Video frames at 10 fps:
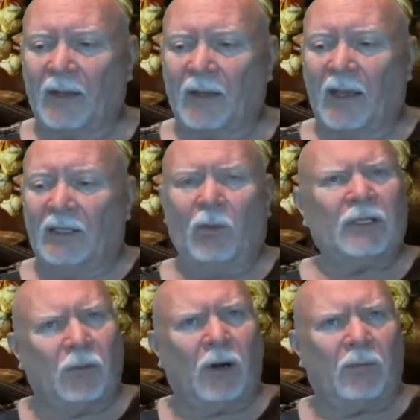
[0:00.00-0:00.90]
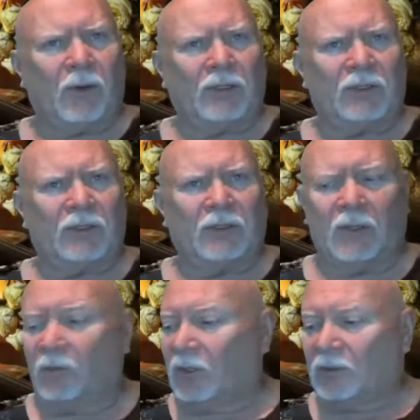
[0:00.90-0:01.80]
What would a smart person
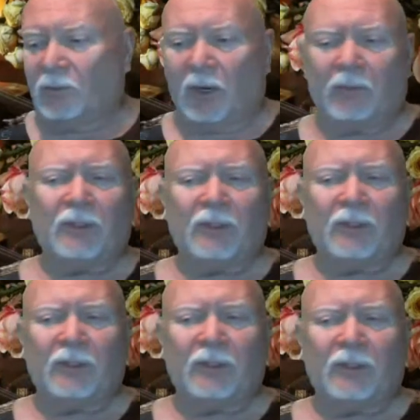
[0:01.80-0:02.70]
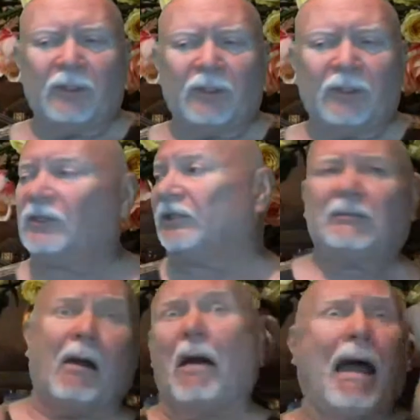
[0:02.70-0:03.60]
do? Would a smart person say,
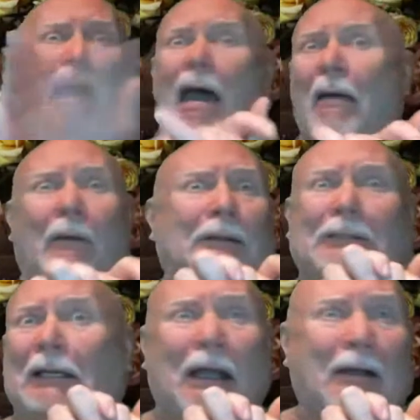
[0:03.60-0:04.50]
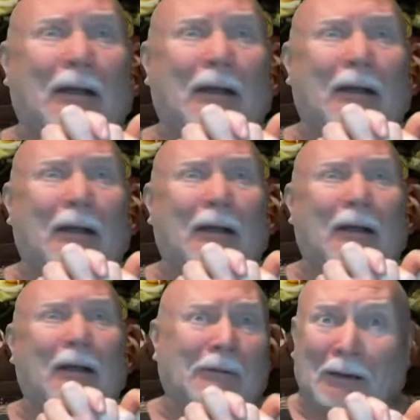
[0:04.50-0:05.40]
"Oh, what the government
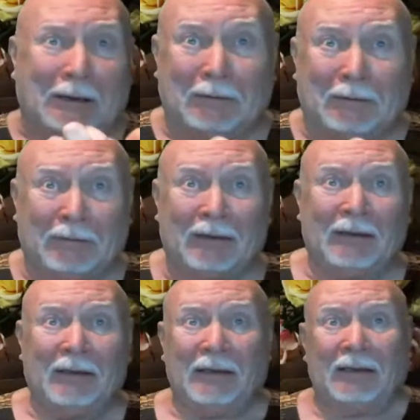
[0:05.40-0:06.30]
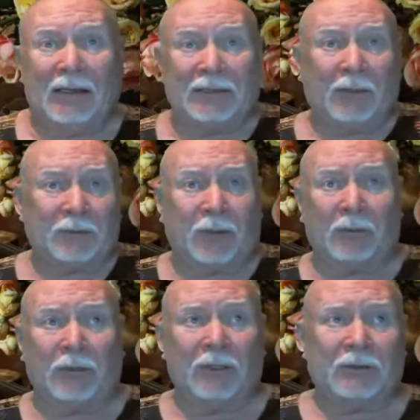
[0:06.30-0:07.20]
do?" Is that what a
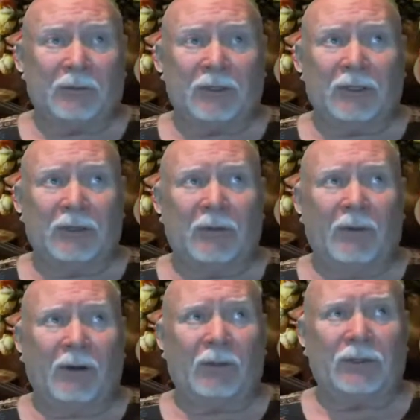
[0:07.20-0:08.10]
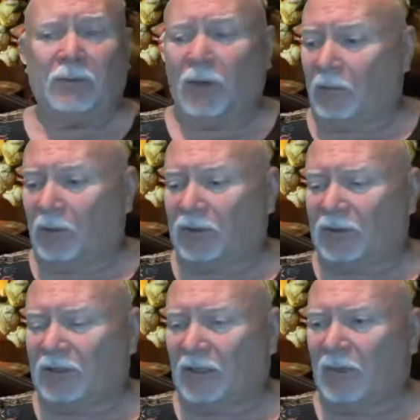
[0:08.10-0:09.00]
smart person would do, or would a smart
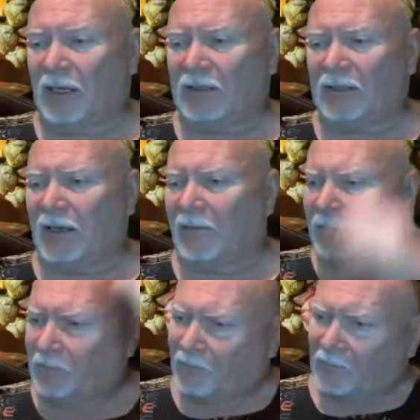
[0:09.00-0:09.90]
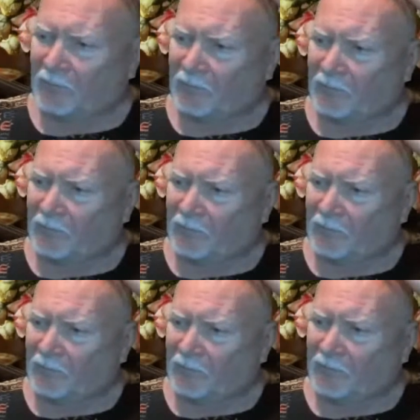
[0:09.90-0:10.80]
person sit back and say,
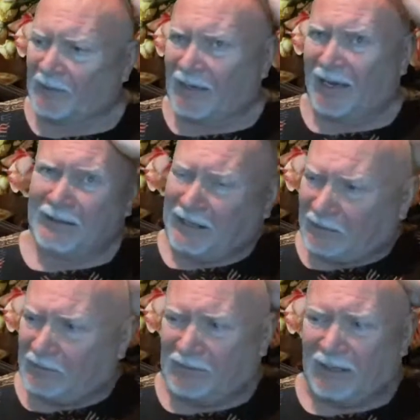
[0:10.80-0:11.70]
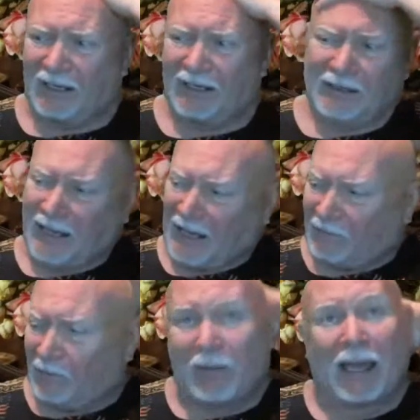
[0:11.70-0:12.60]
I need to
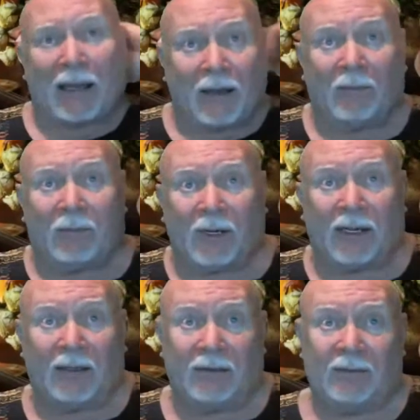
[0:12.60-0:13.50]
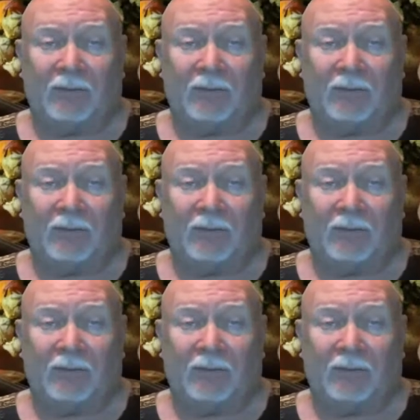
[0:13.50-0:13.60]
have a backup plan"?